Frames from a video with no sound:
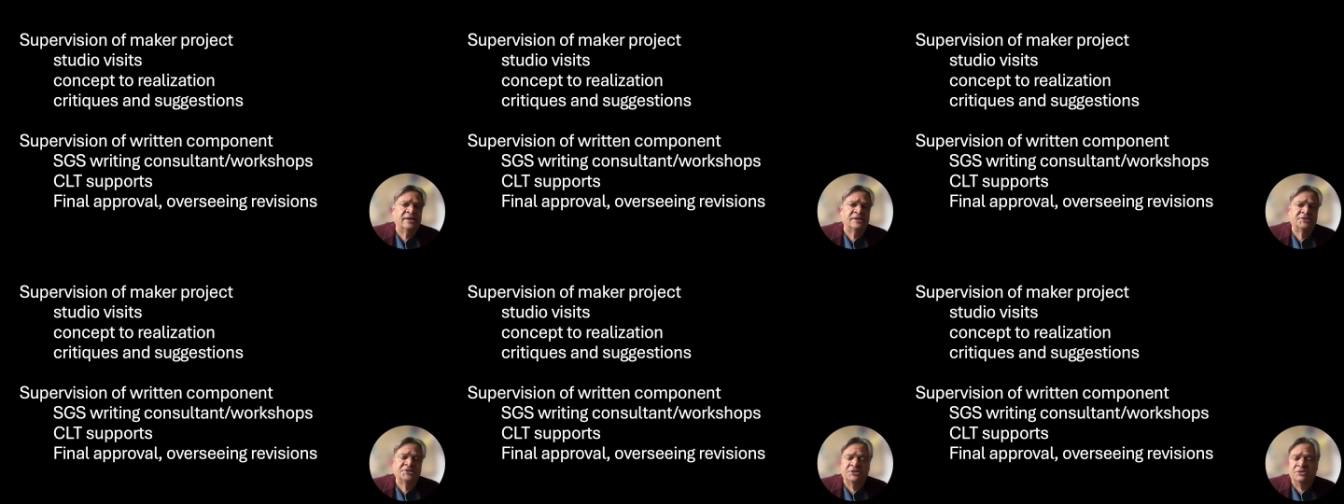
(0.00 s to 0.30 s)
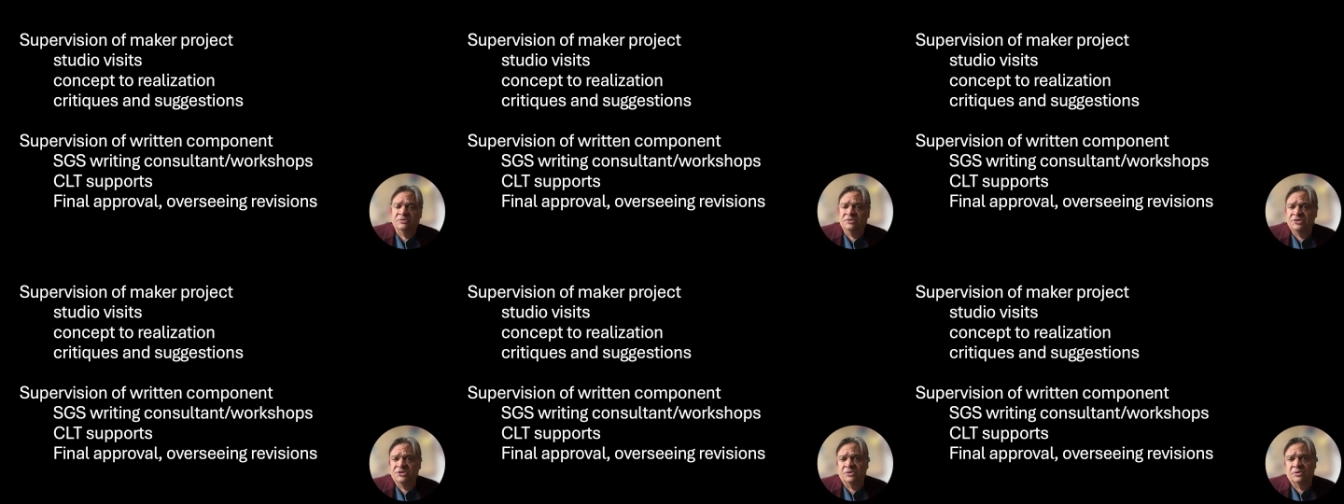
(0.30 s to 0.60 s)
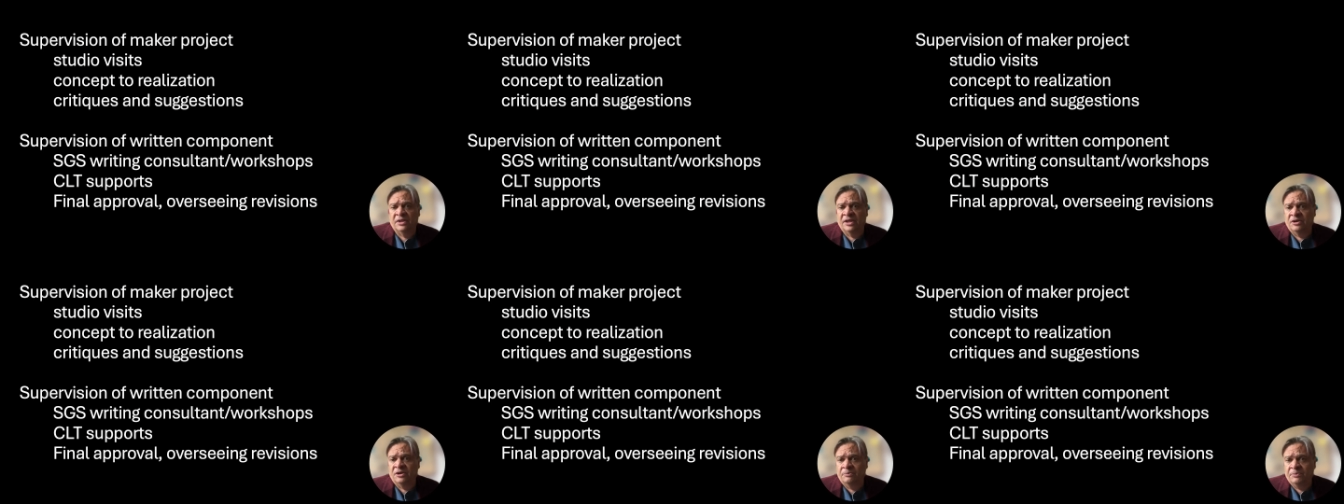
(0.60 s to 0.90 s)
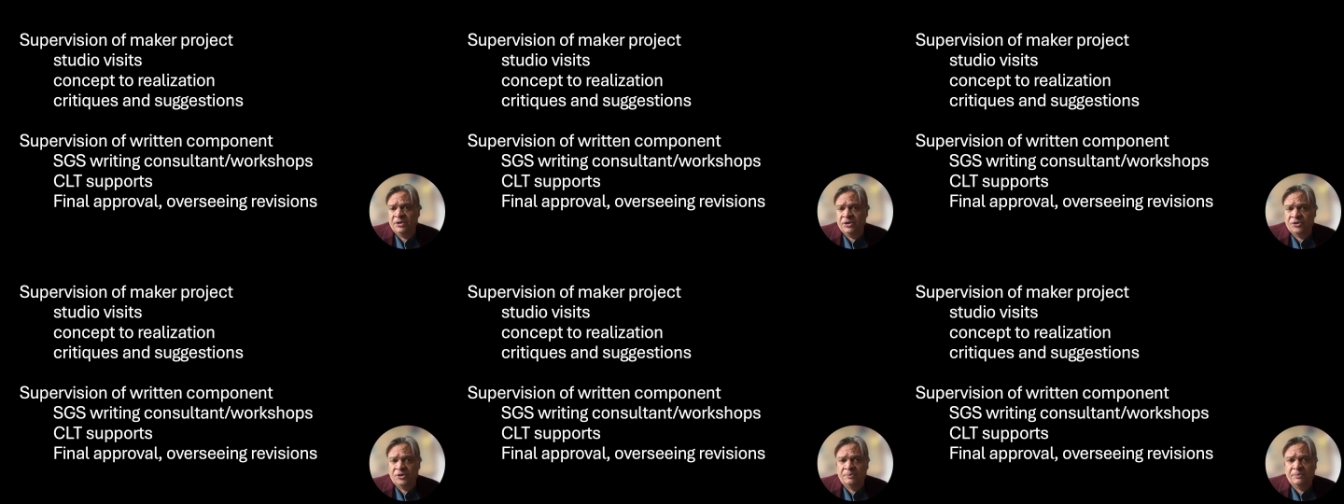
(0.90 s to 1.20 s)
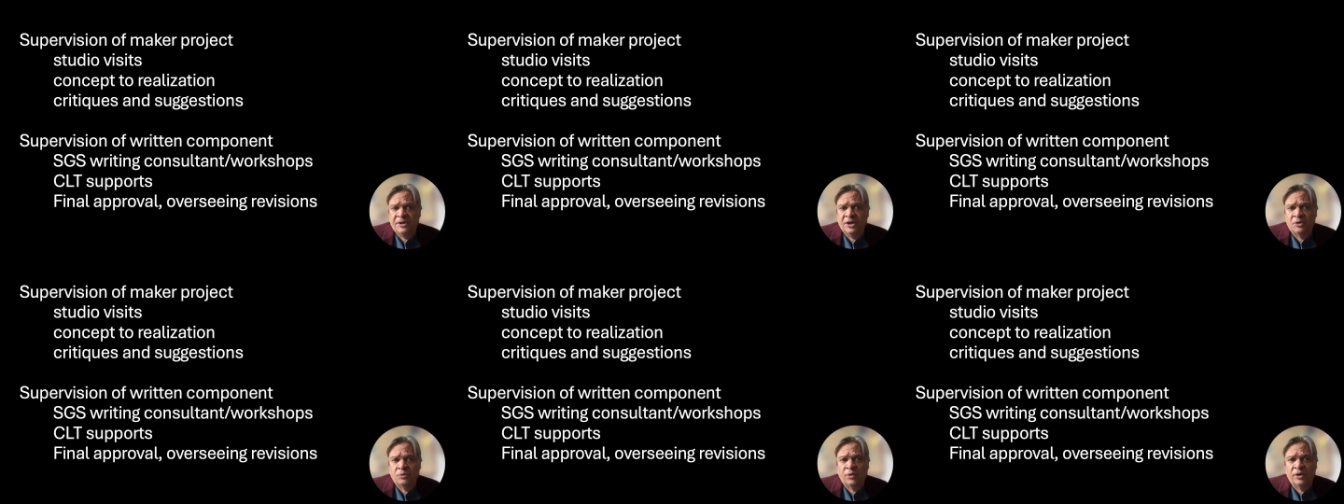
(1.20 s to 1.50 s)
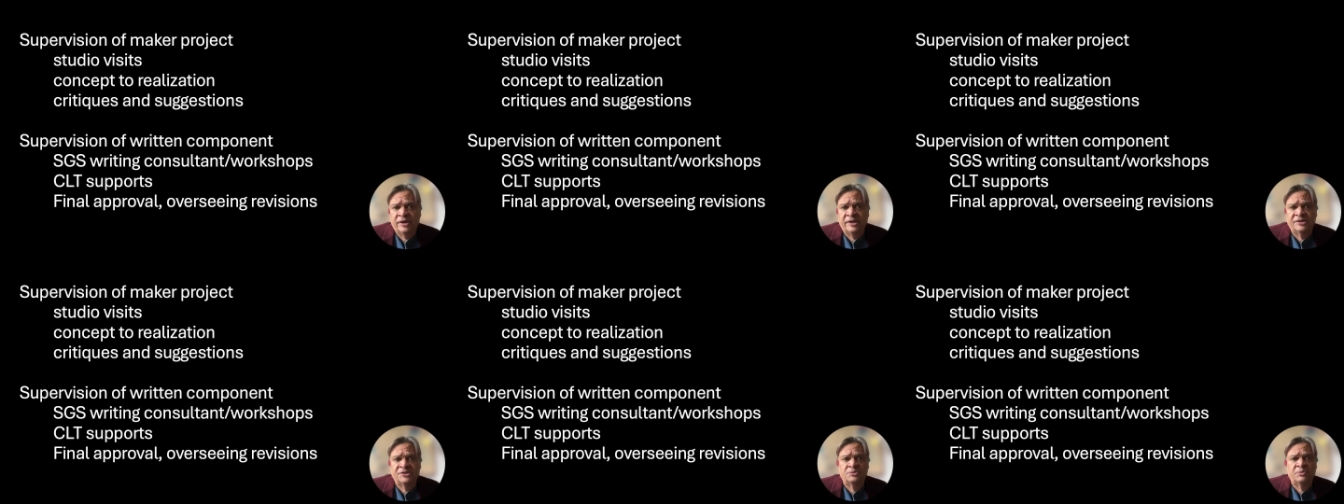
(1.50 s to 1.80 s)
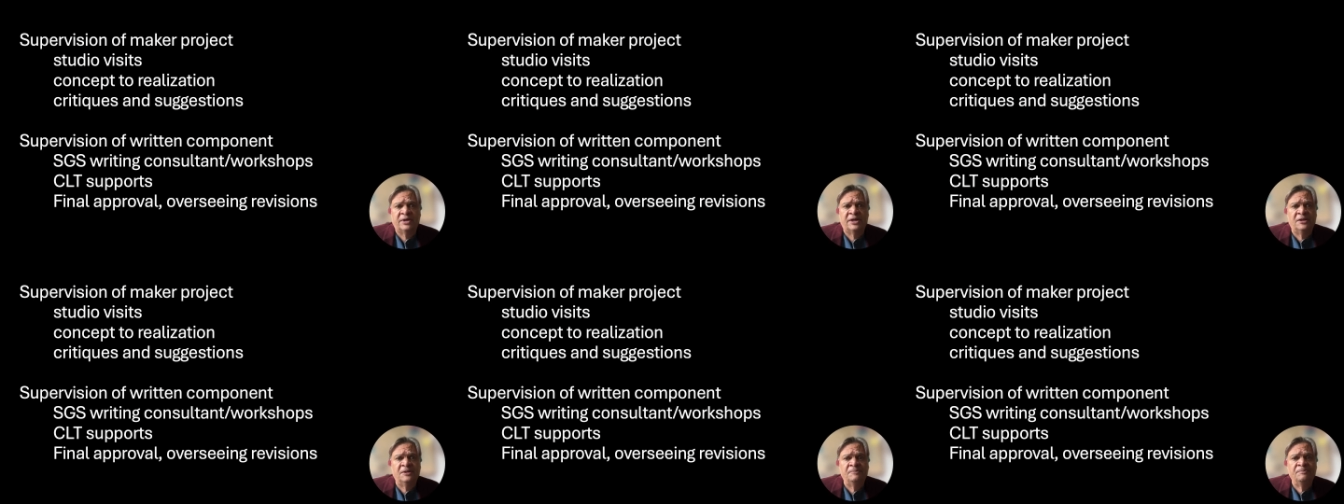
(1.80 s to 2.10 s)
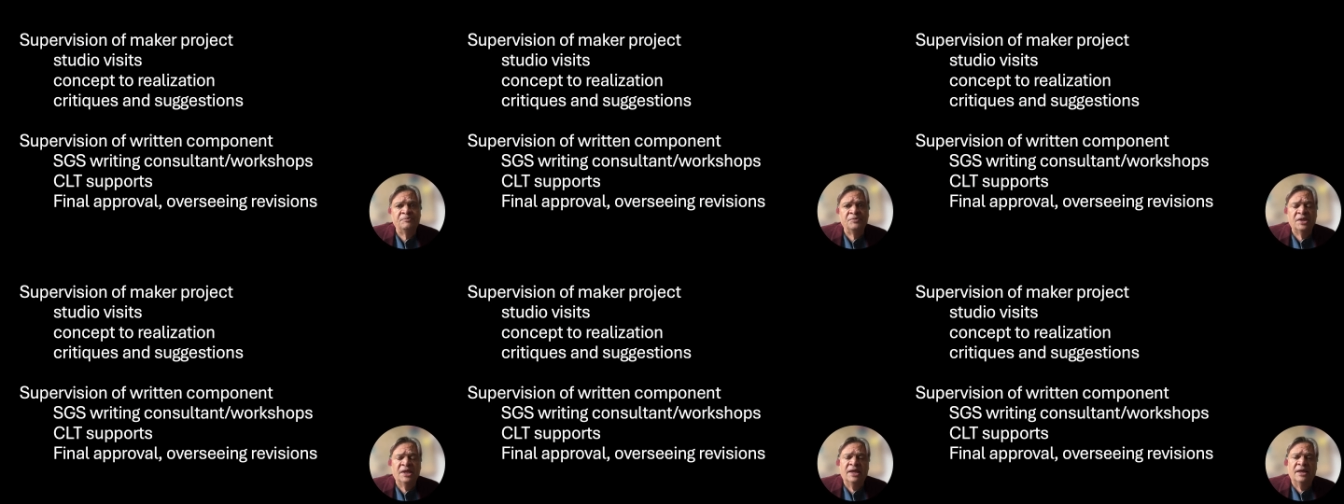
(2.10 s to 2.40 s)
Students do a lot of peer-to-peer work as well.